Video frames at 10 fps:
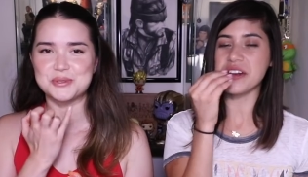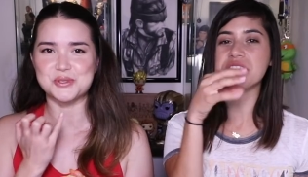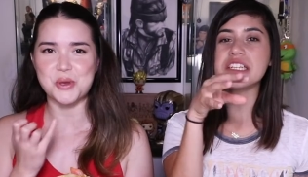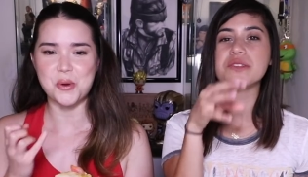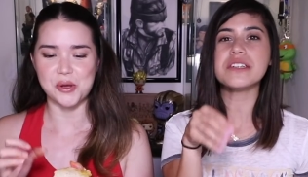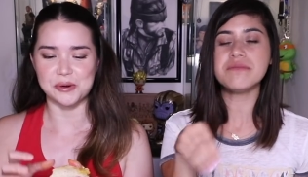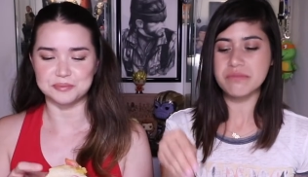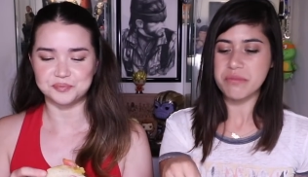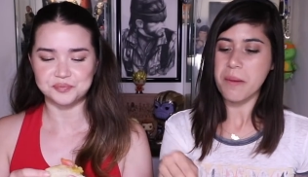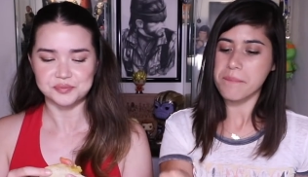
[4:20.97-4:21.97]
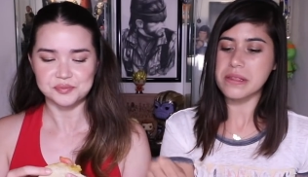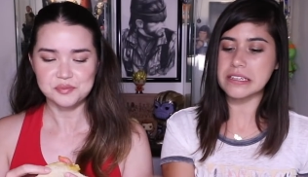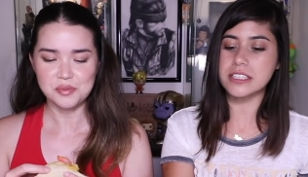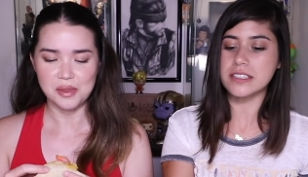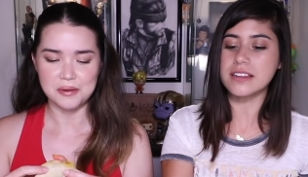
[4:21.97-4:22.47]
Speaker 1: I know this so one, good.
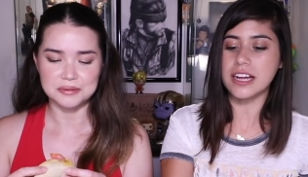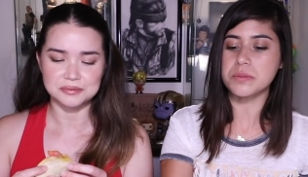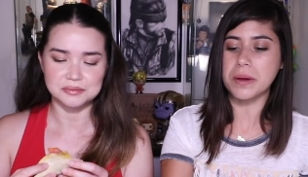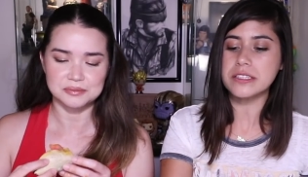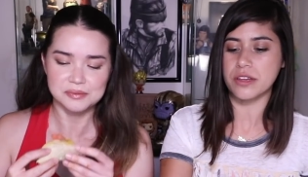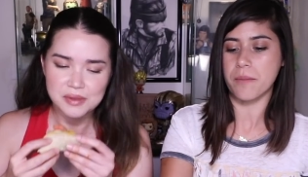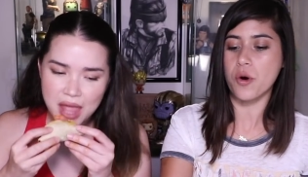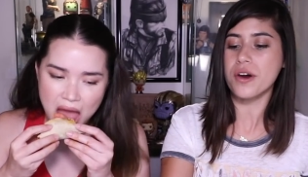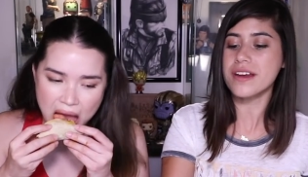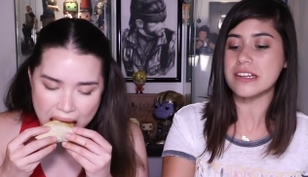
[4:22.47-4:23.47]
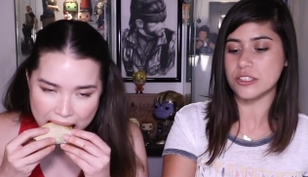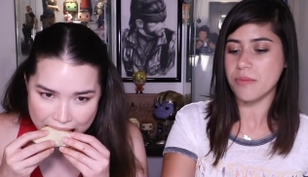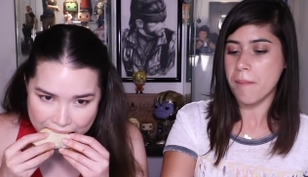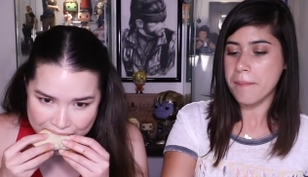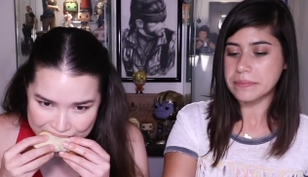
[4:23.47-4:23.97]
it's not that spicy. Well, it is.
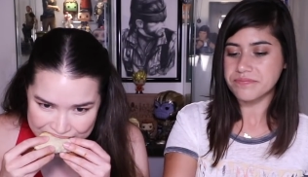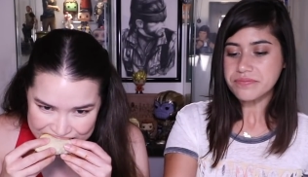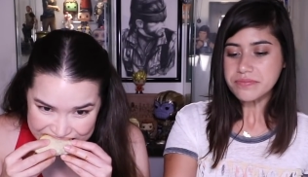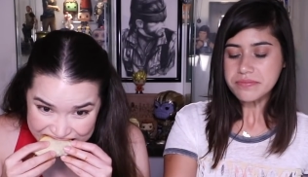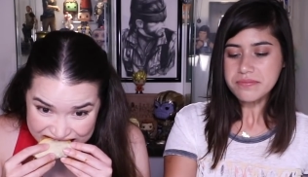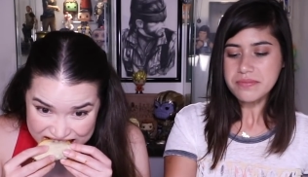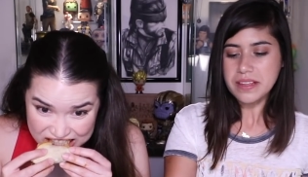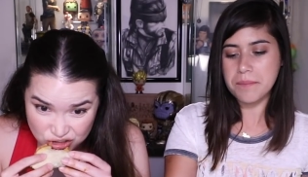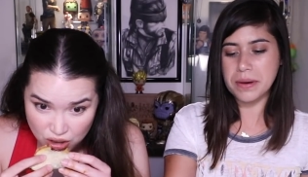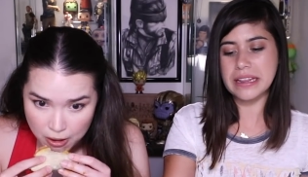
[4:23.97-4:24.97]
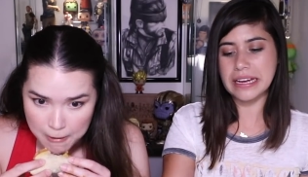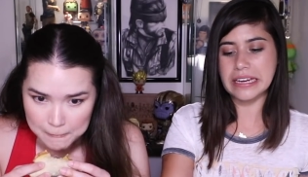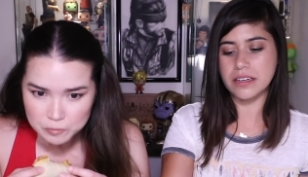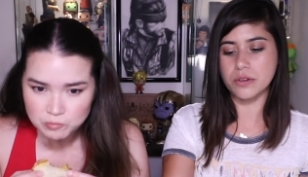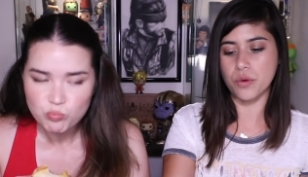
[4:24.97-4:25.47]
But
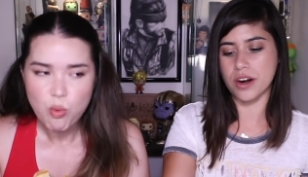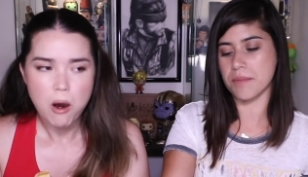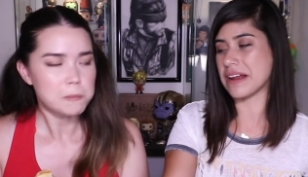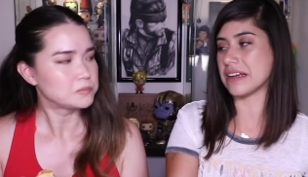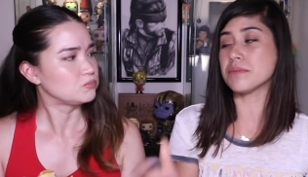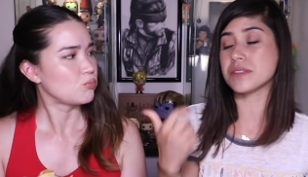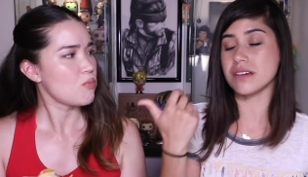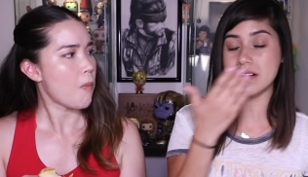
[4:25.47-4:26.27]
like, where my lips,